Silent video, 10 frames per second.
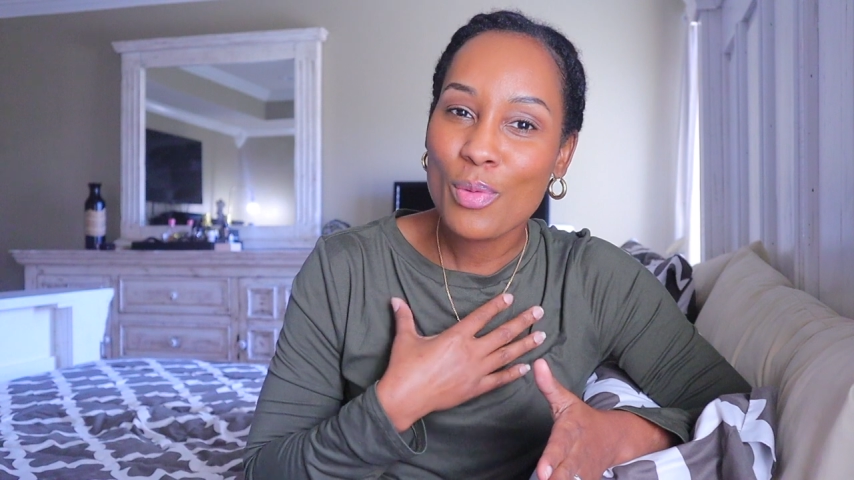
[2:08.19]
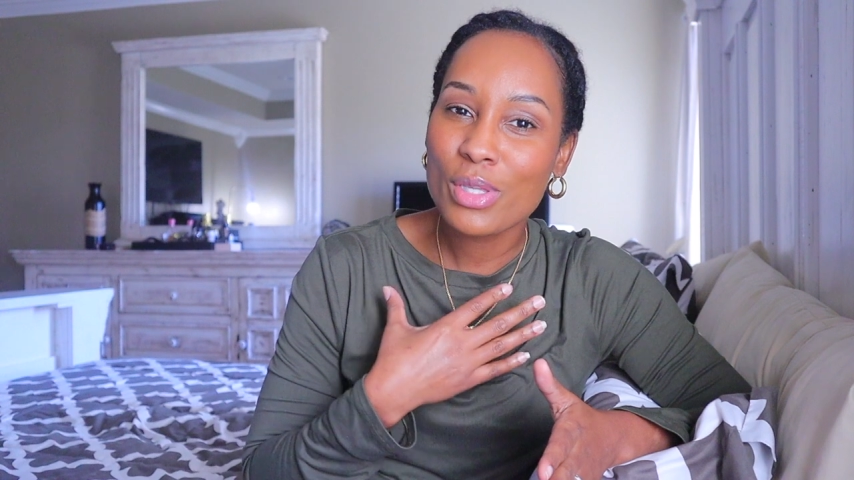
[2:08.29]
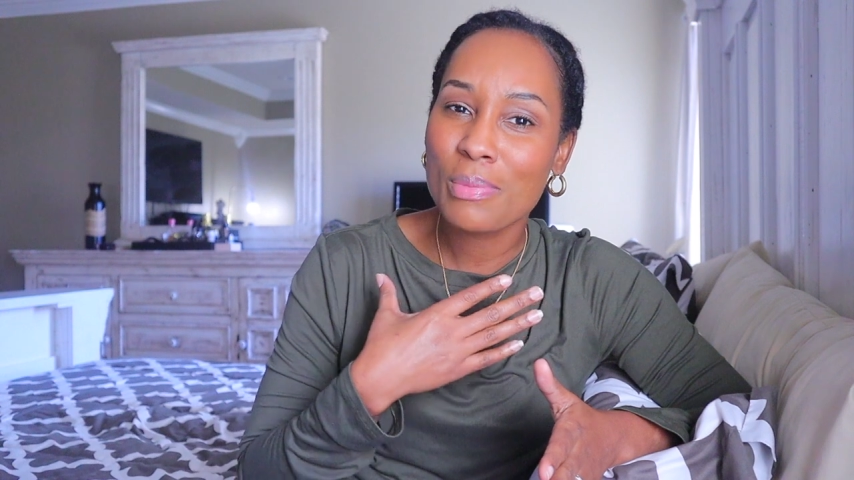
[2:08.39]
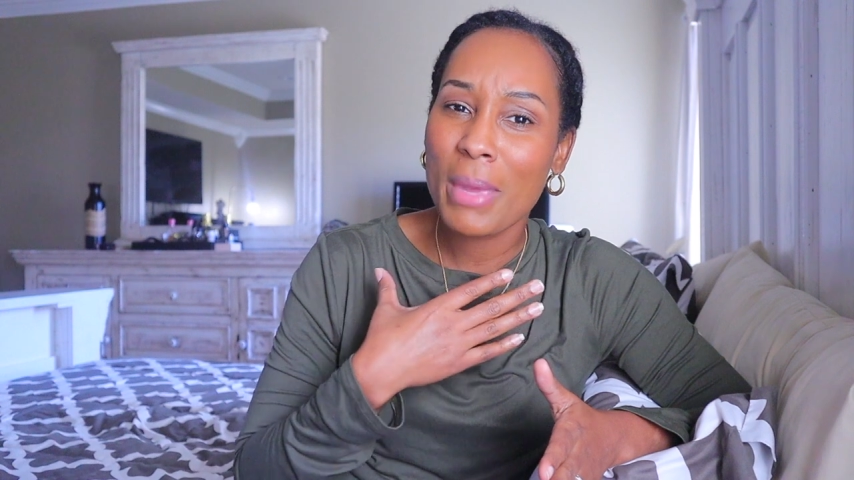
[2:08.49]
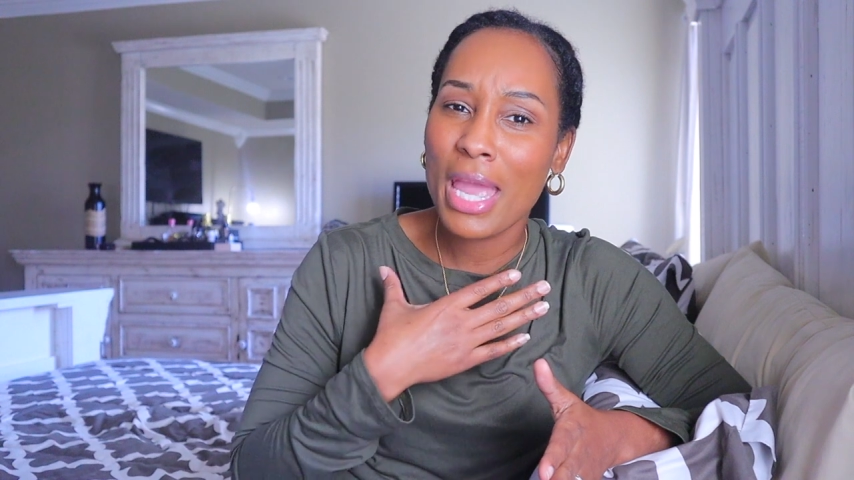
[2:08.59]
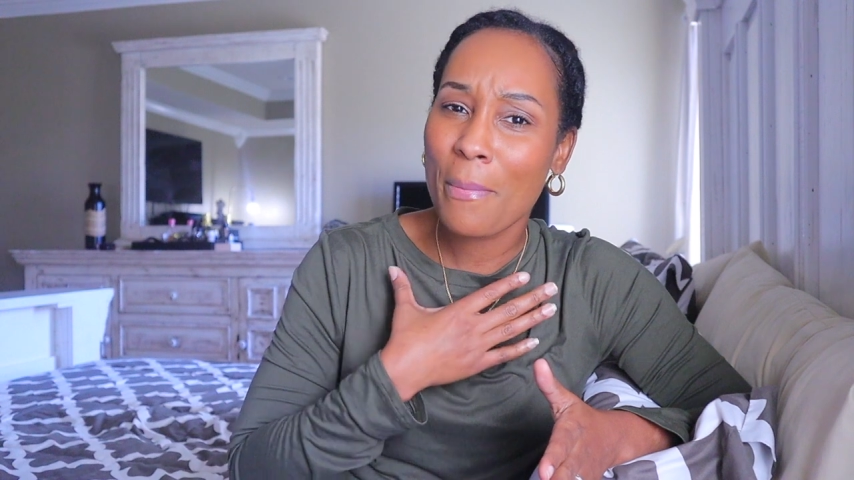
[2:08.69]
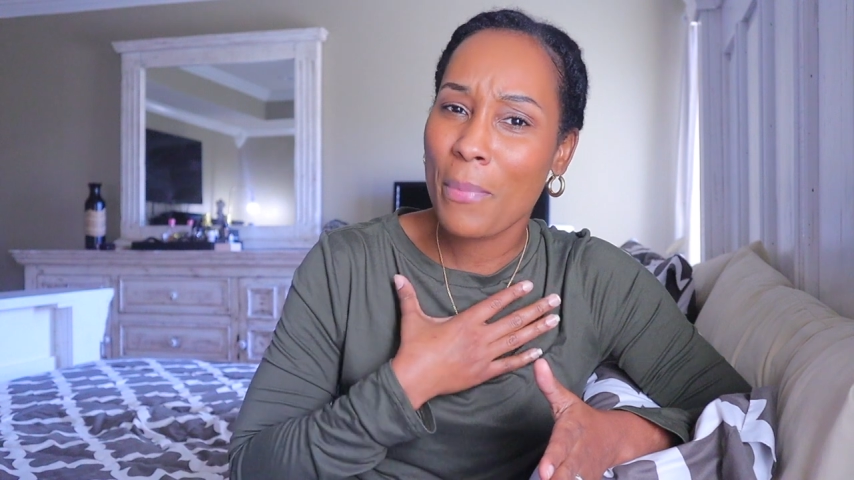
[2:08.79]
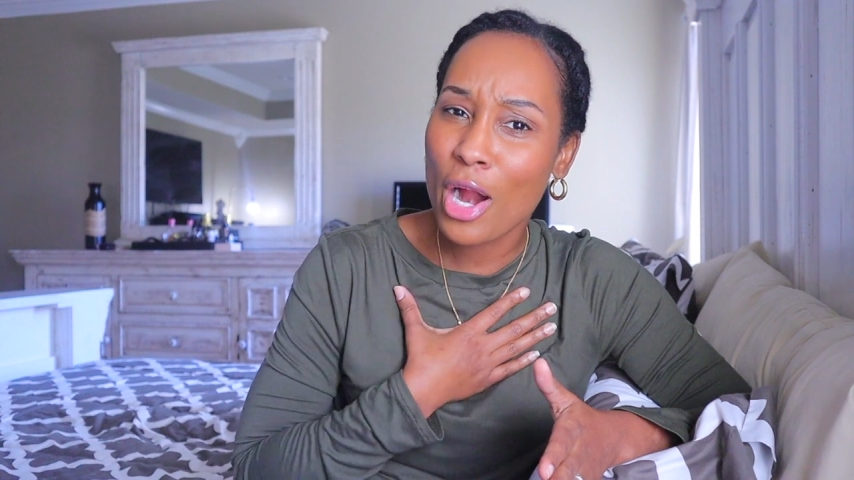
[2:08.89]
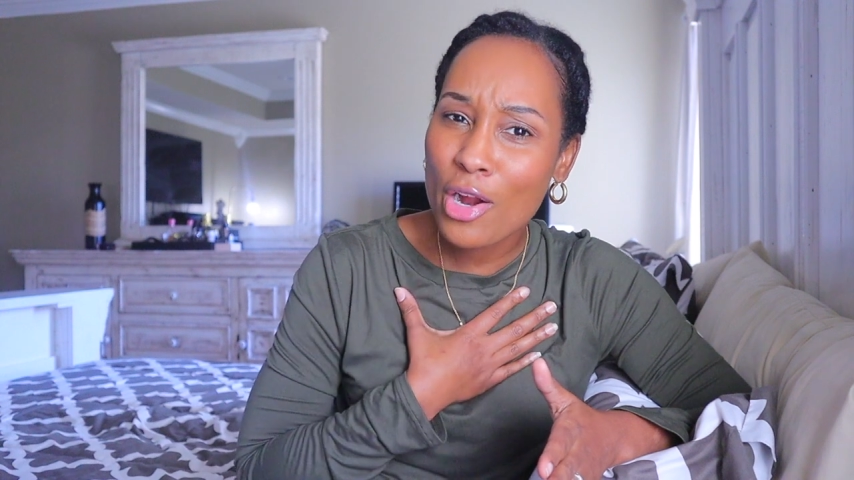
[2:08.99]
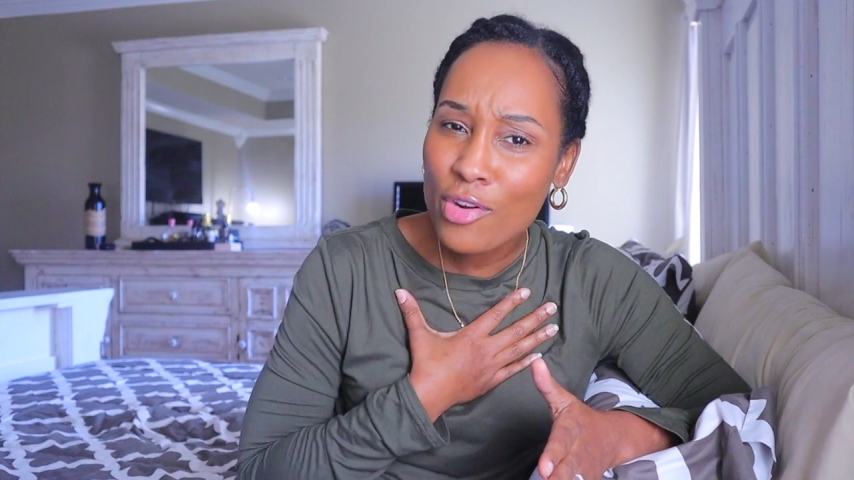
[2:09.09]
was made
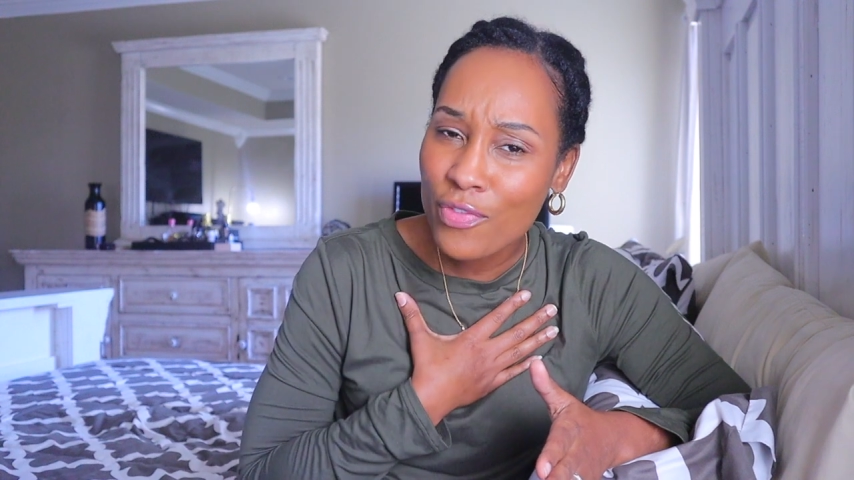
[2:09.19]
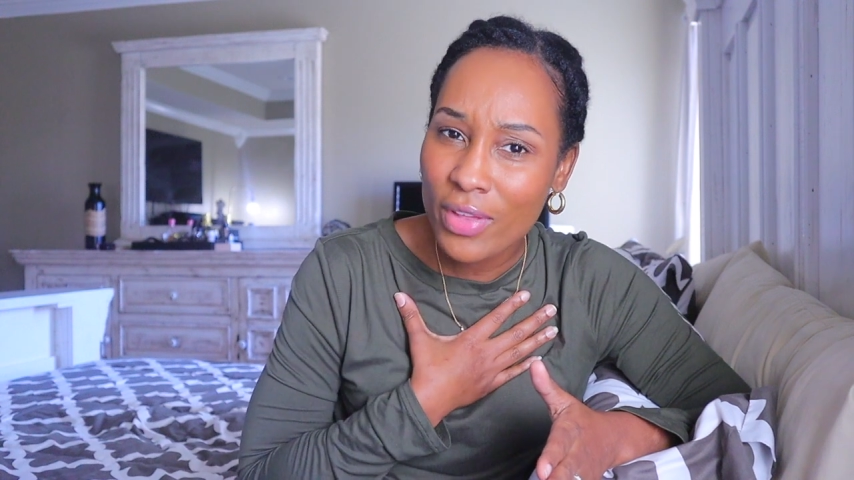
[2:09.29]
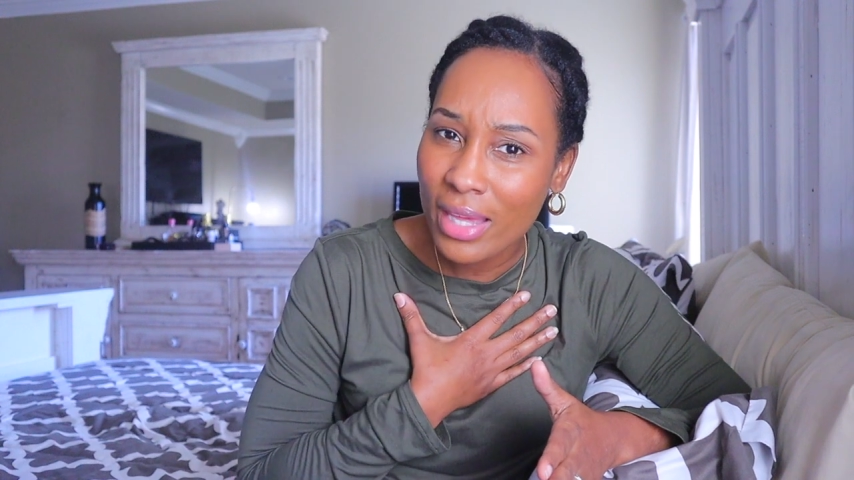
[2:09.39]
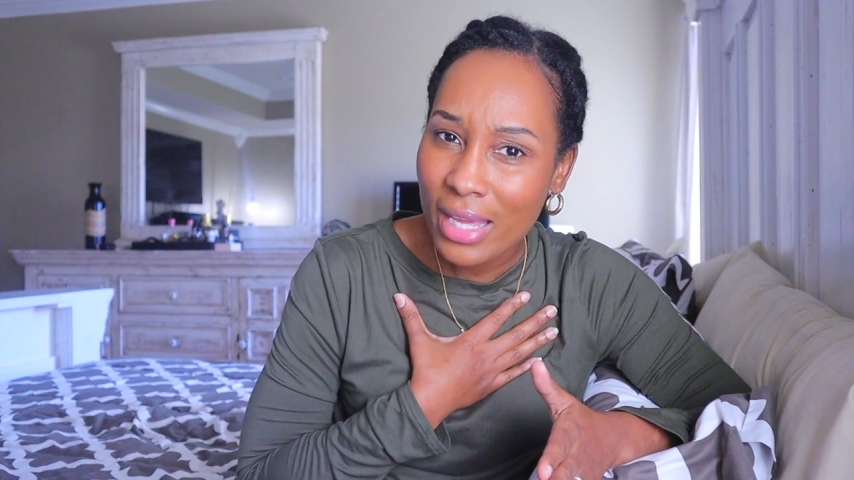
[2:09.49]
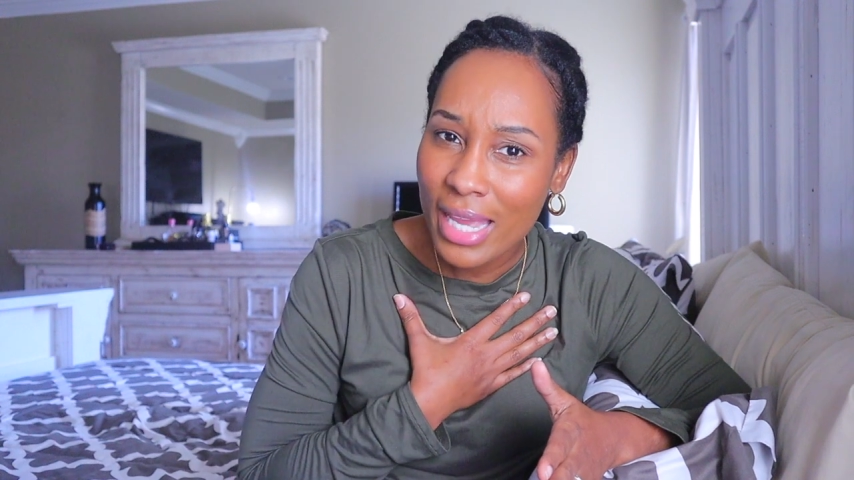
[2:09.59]
perfect.